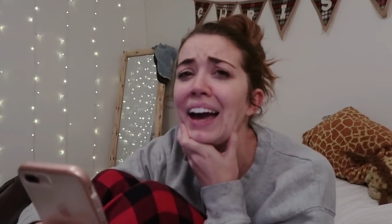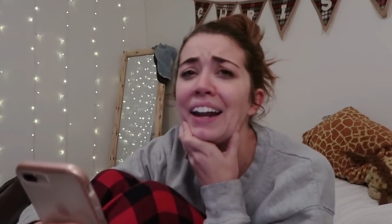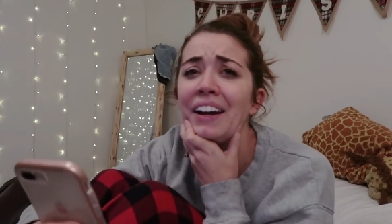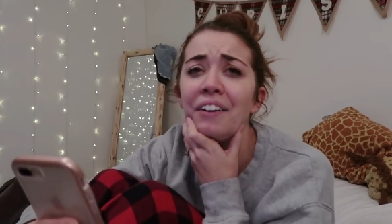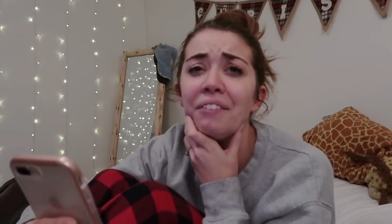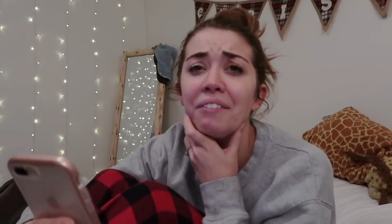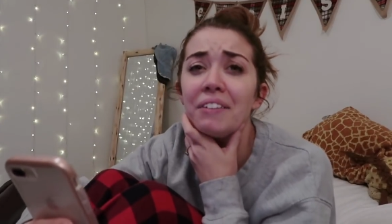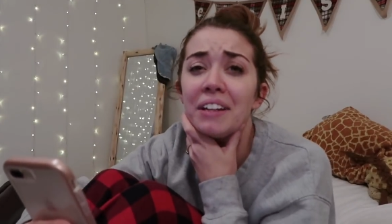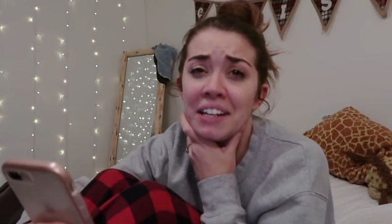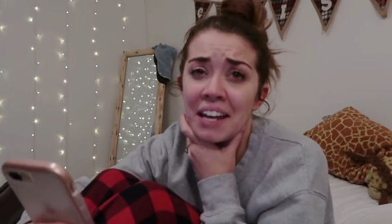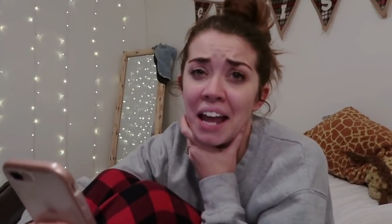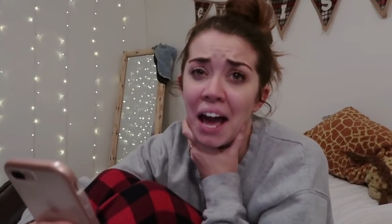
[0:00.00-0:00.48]
i
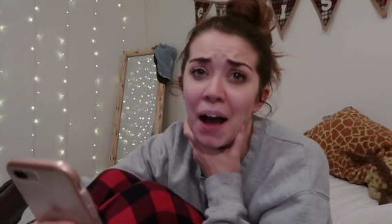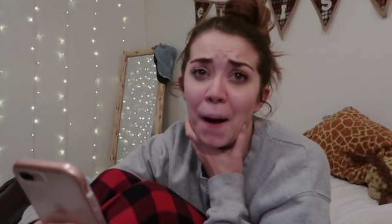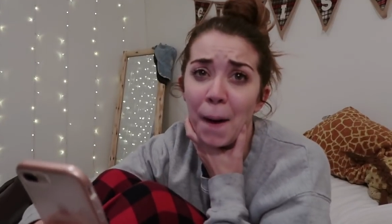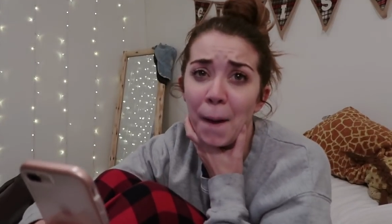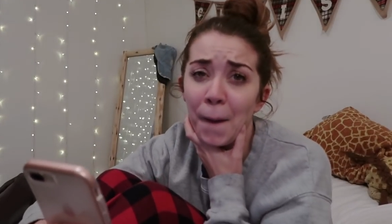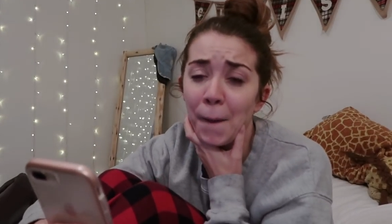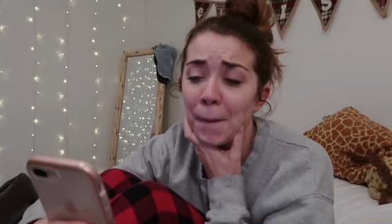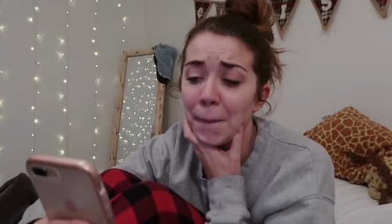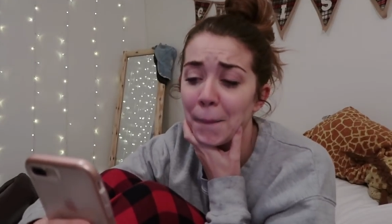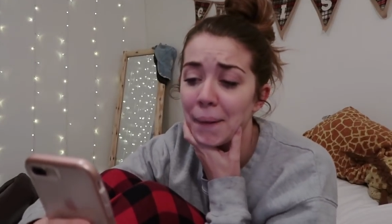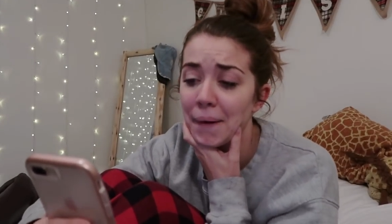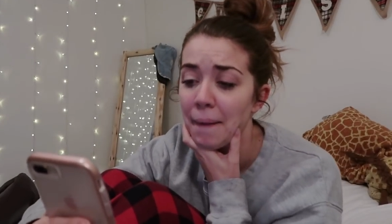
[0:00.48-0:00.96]
don't
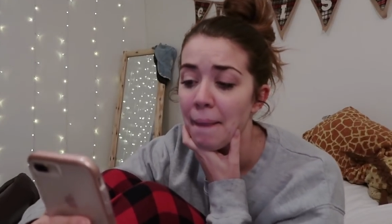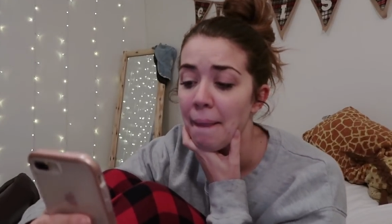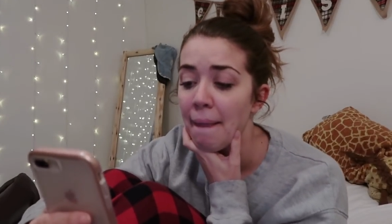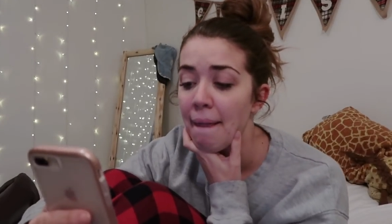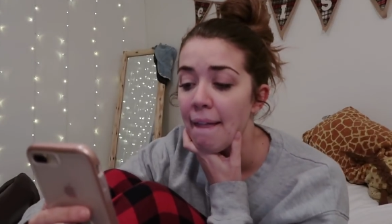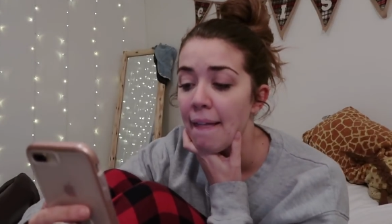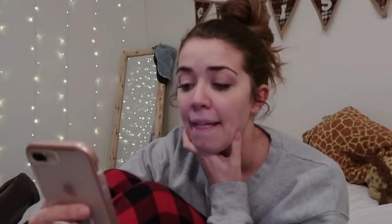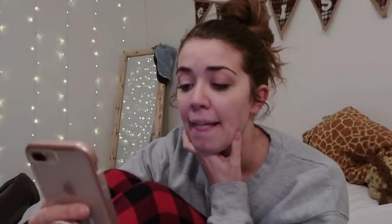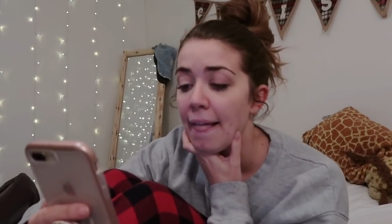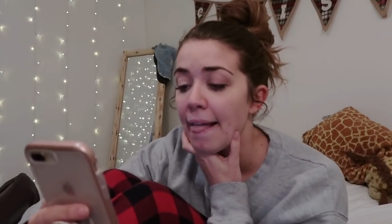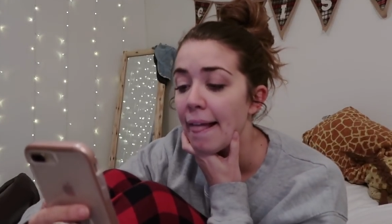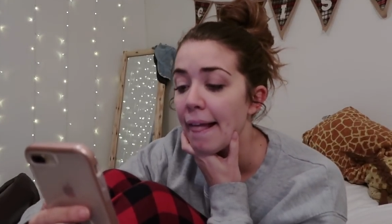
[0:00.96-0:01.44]
know
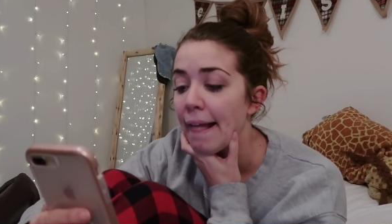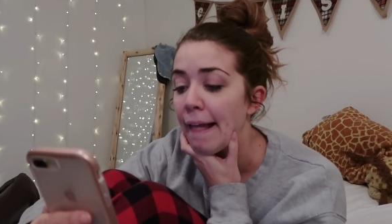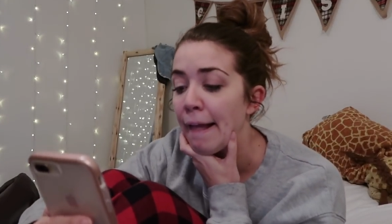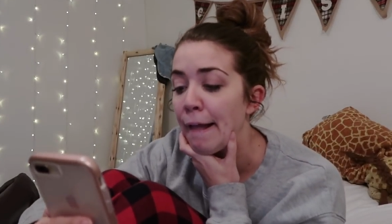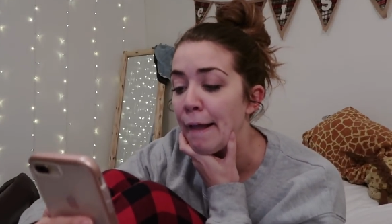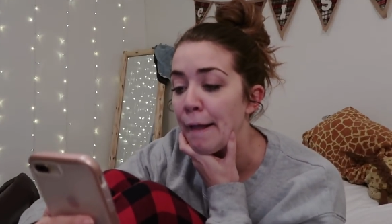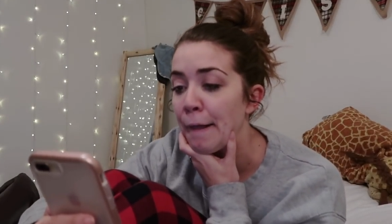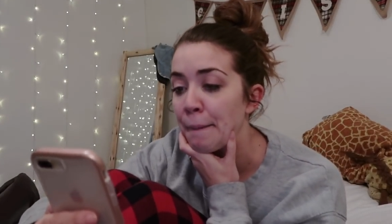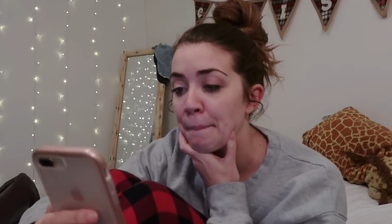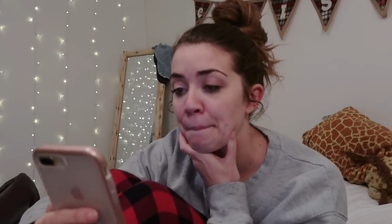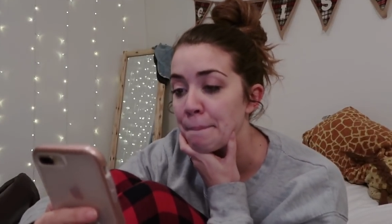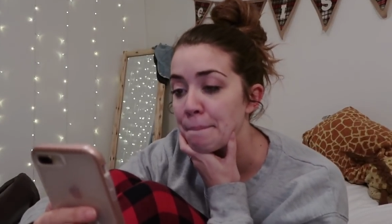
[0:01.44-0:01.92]

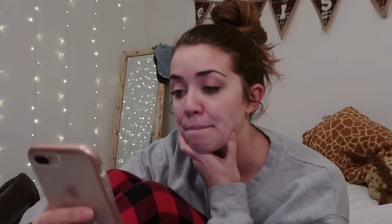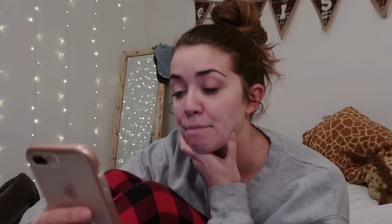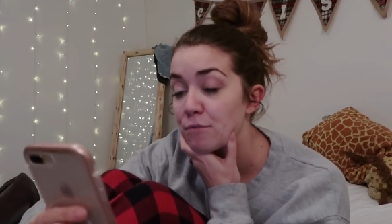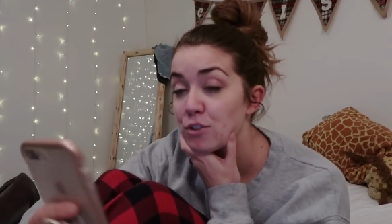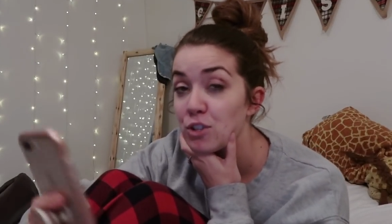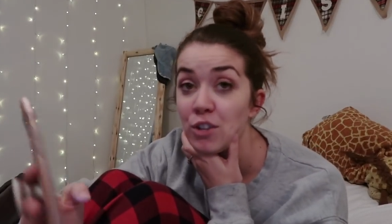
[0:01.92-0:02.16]
um,